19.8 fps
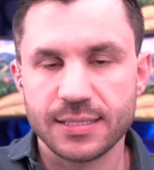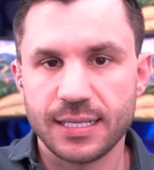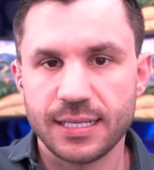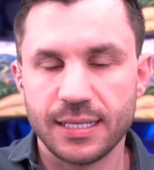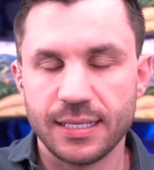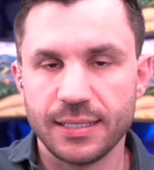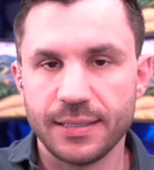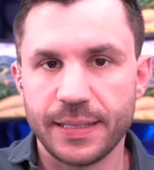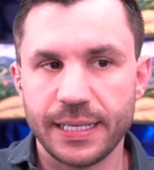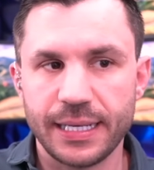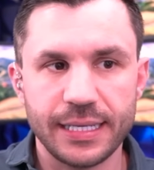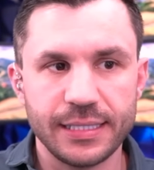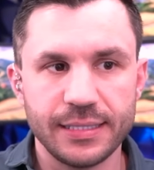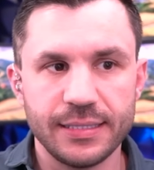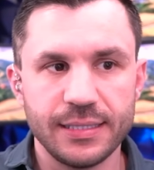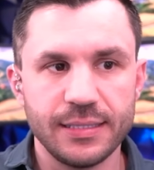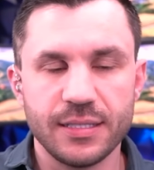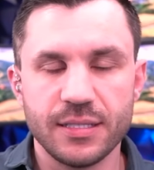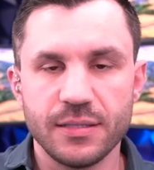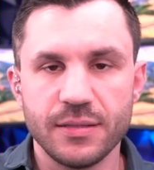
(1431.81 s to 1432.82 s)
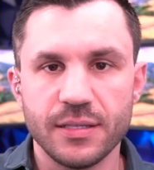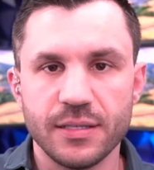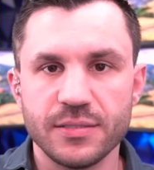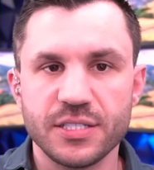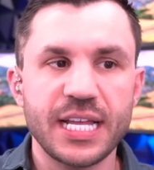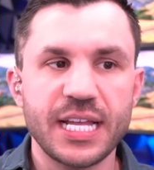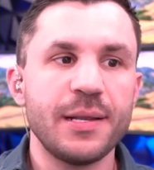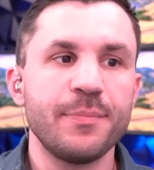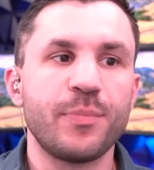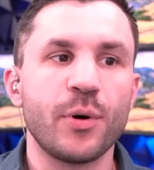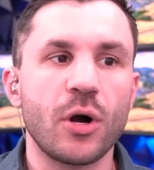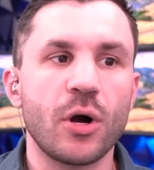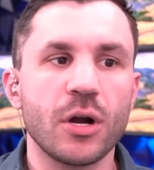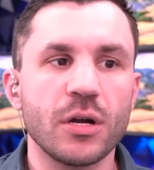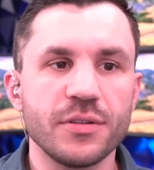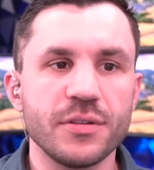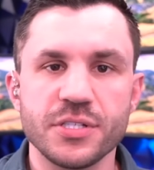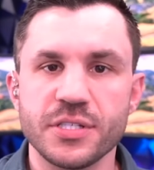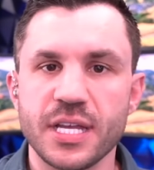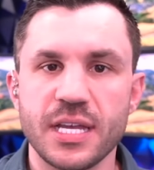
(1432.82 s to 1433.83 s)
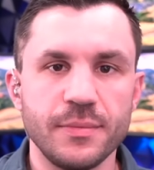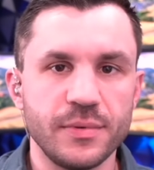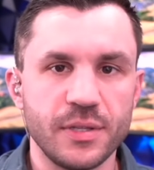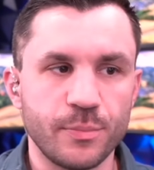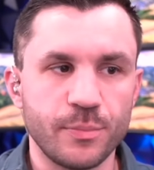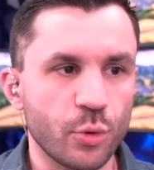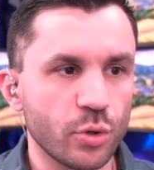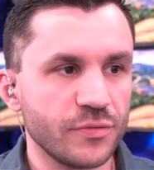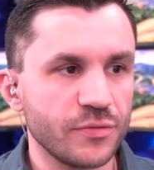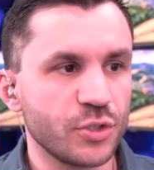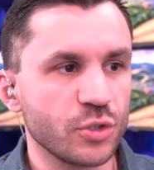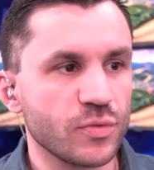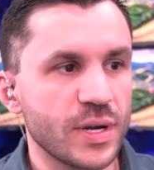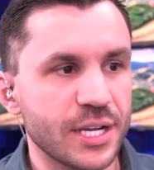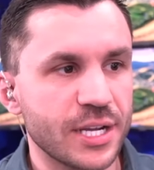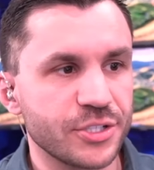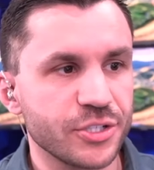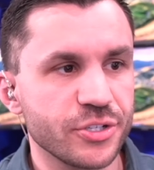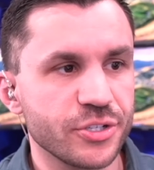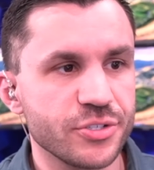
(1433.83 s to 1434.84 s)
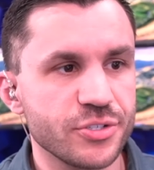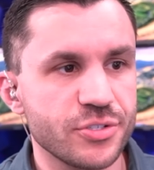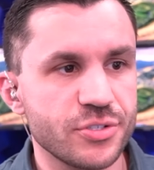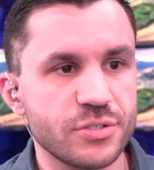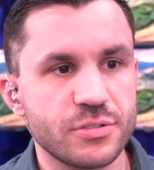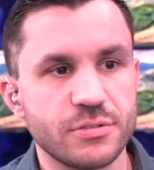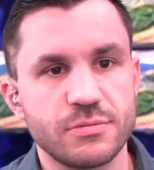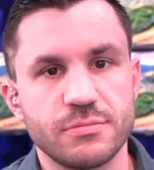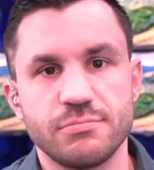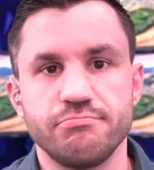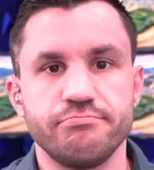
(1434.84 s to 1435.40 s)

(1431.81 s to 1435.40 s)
Uh, I, I, the, the state bar, the state, the board of directors,